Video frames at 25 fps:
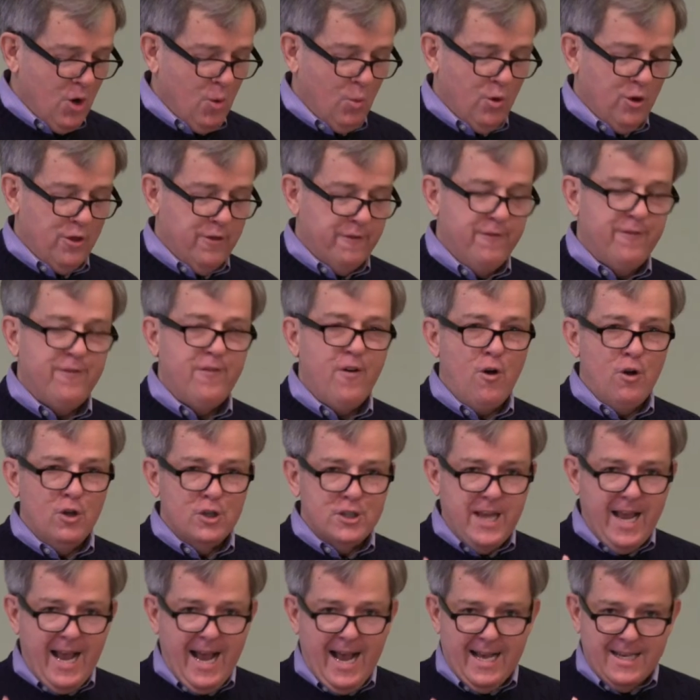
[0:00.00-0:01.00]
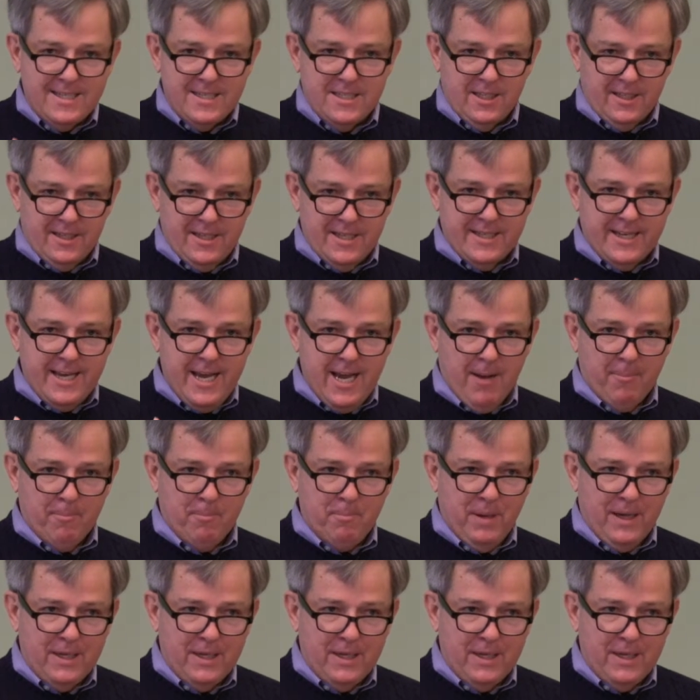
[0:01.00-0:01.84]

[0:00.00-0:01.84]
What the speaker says: where the false Aslan is kept.